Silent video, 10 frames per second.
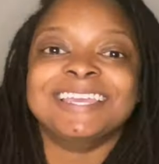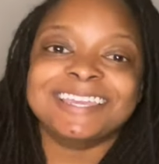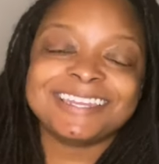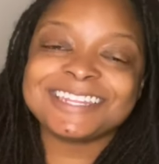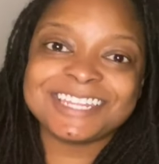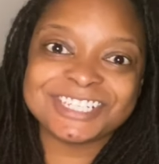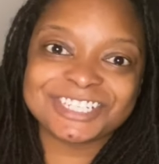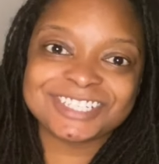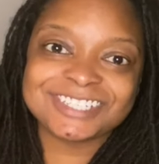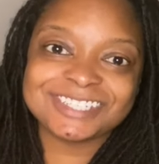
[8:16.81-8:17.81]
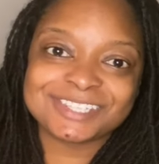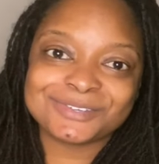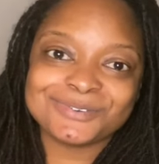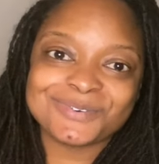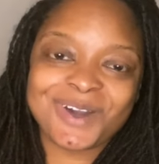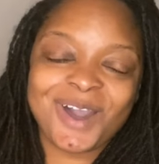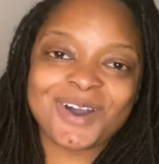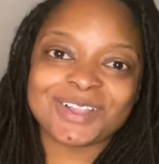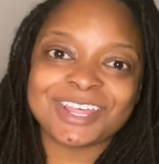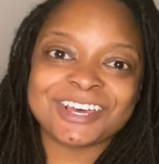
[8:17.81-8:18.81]
In addition to
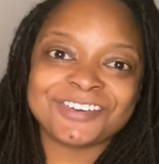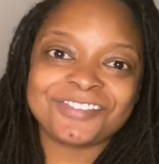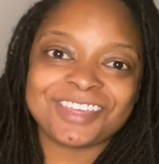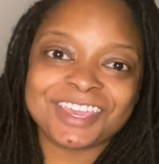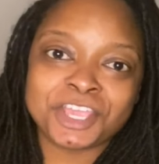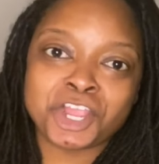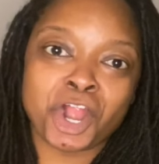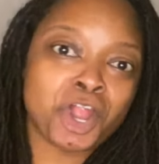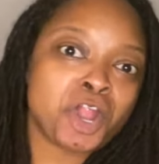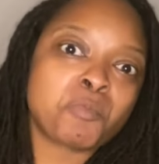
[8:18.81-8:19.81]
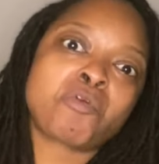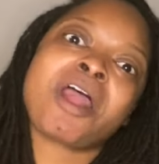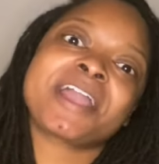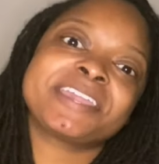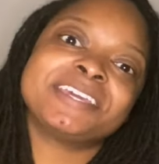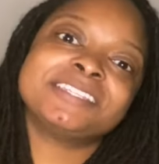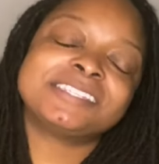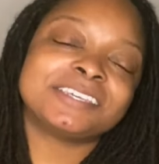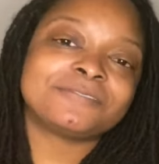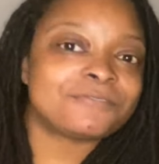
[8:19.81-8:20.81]
all of the herb
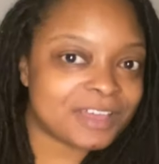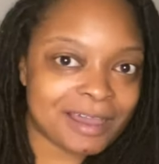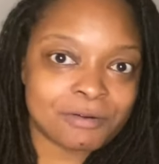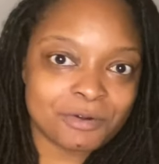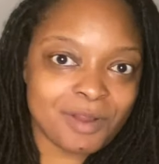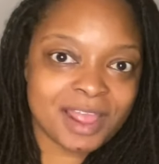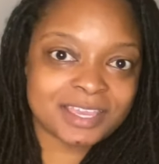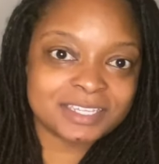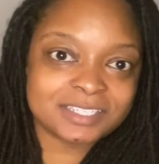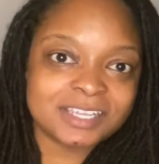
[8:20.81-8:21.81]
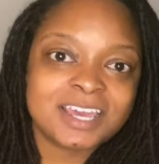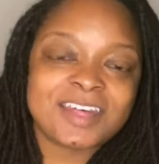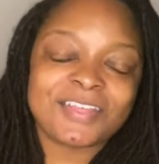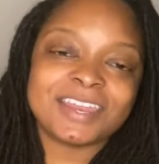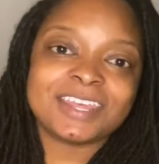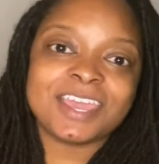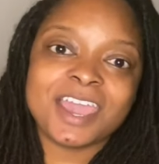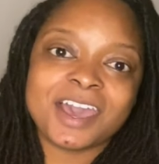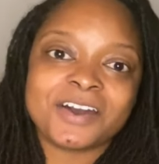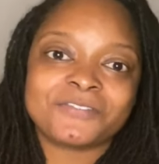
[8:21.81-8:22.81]
rockets and flower rockets, they did
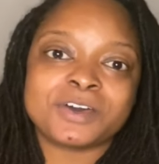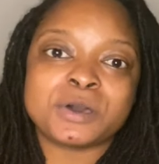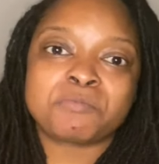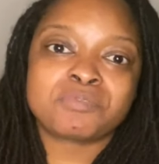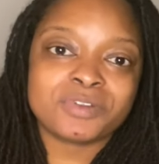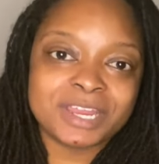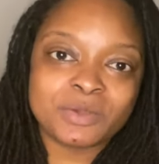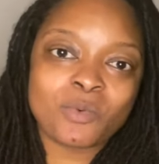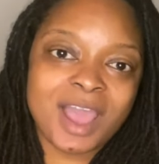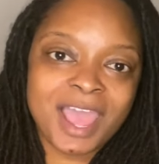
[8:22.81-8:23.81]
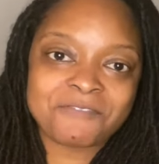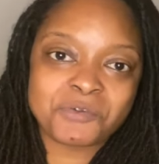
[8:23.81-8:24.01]
have a pretty wide